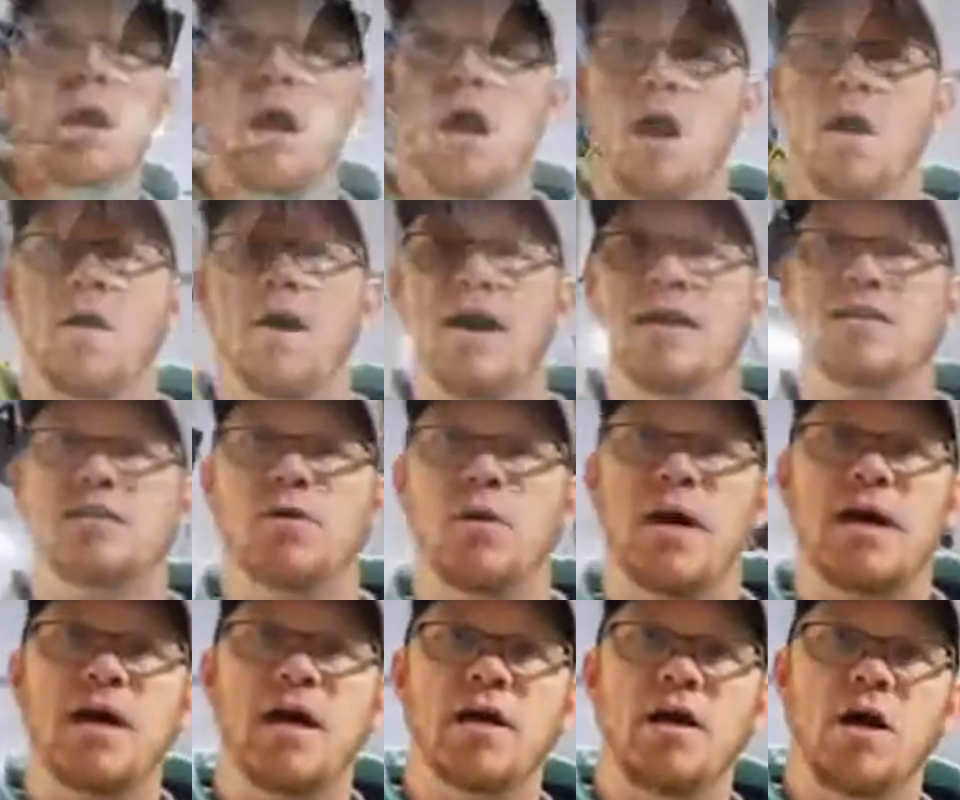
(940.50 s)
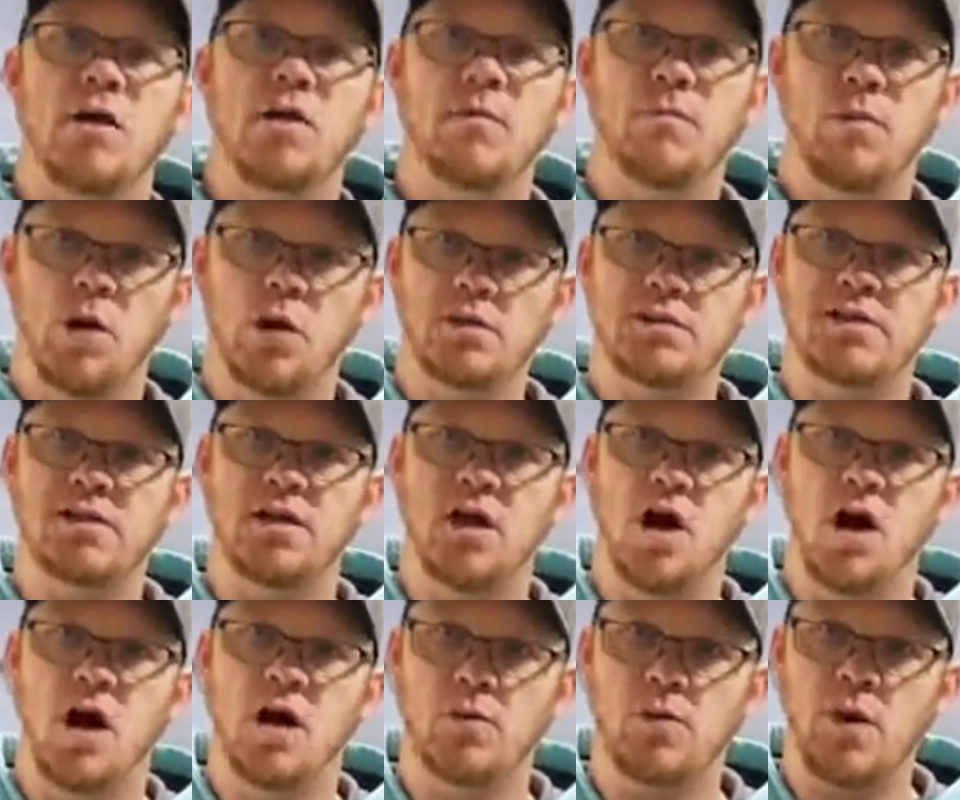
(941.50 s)
Alright, so I got all the bolts and the
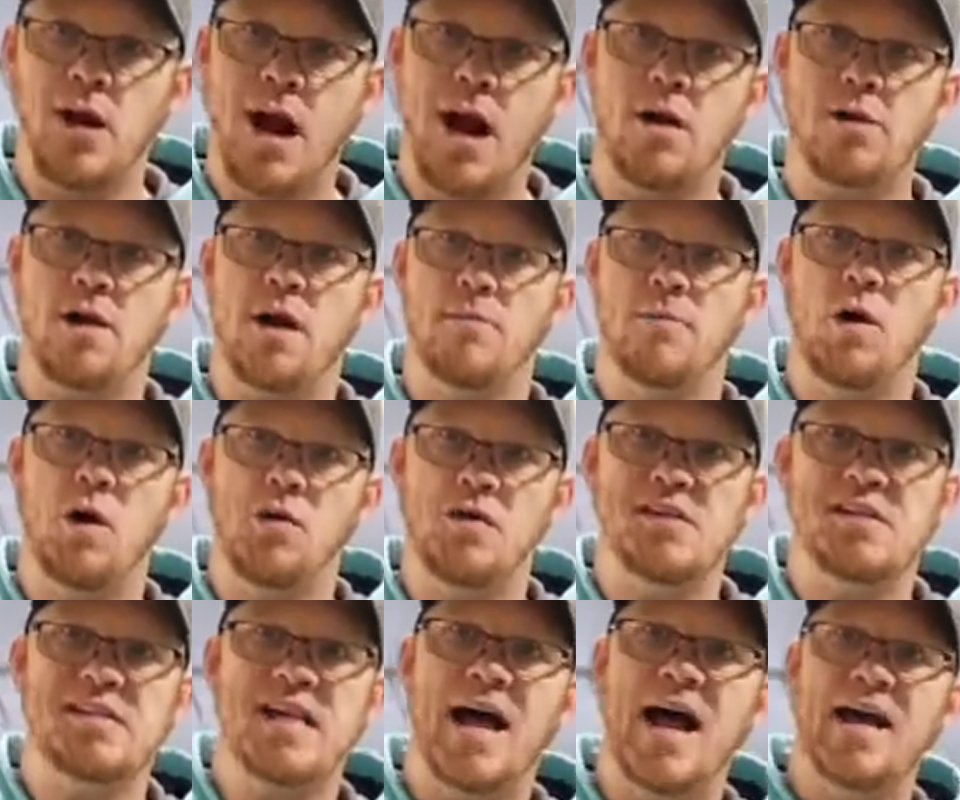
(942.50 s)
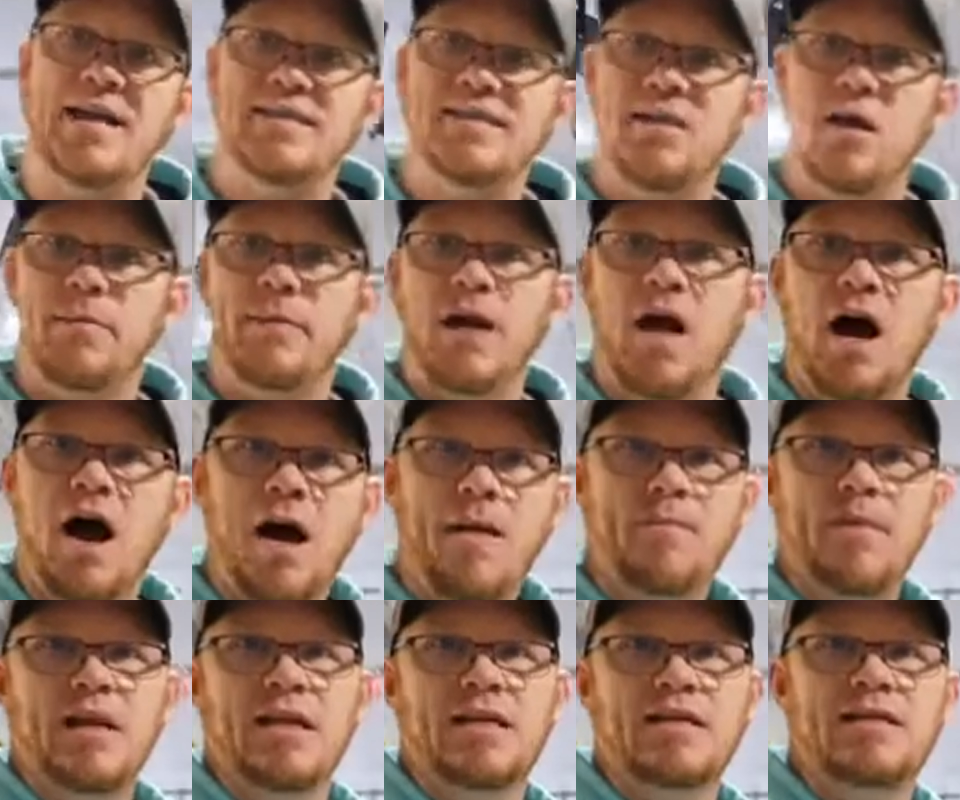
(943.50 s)
hardware out on both sides. Now I'm going to
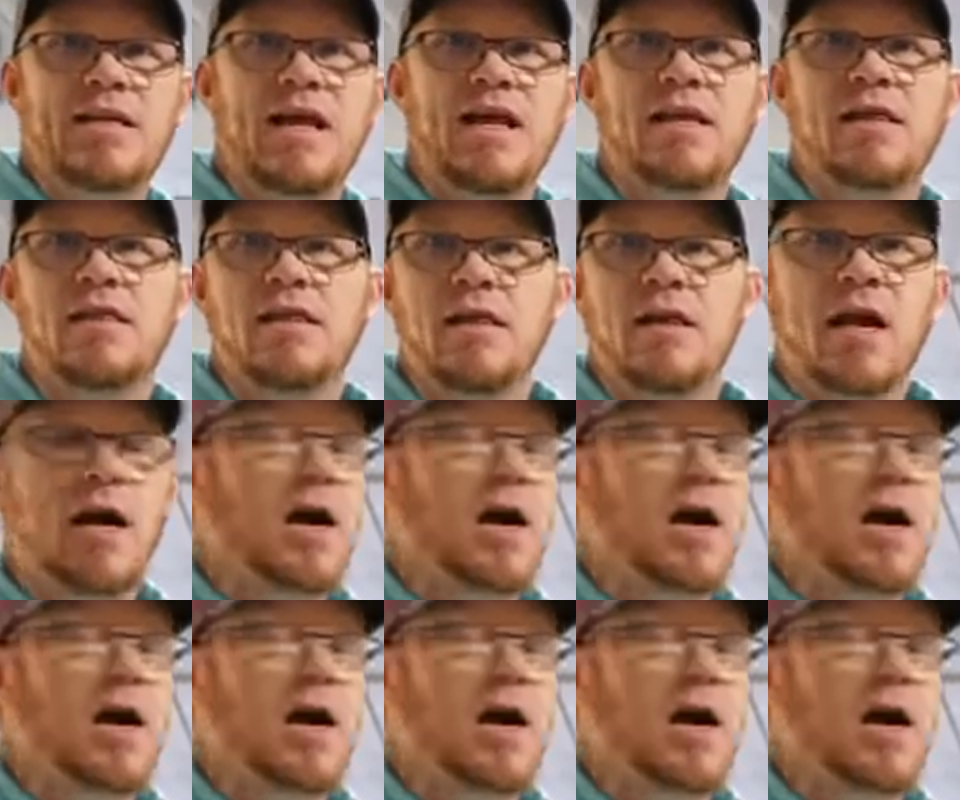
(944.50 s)
hop in and take the